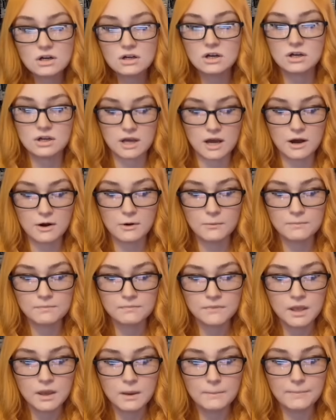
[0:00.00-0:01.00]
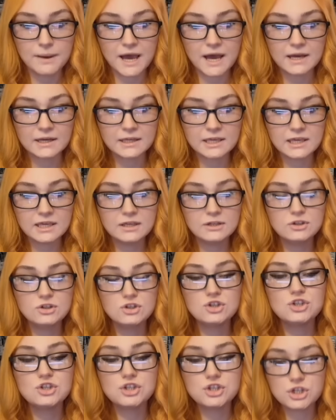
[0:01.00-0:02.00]
ago, back in
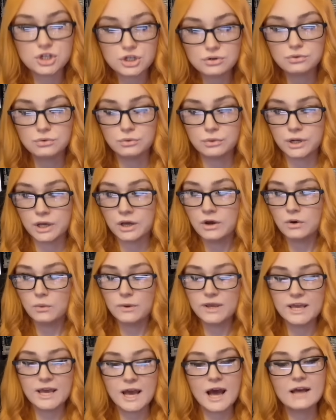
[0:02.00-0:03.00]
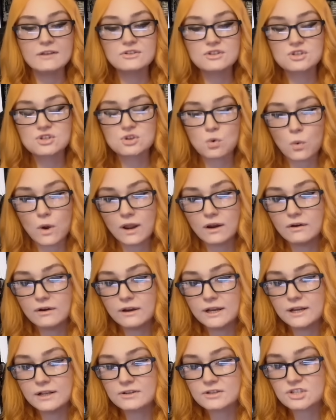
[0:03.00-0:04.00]
June, we had Square
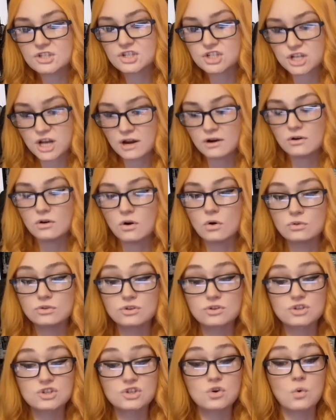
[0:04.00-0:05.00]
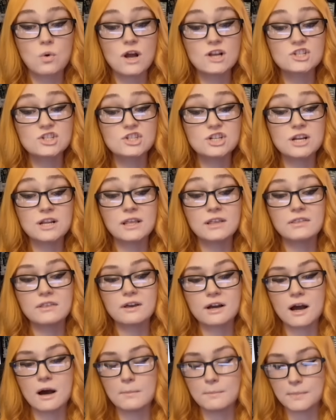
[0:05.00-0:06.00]
Enix shareholders questioning the
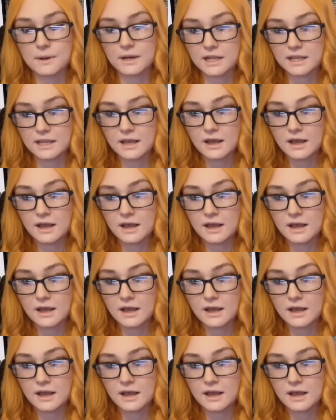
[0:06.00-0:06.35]
company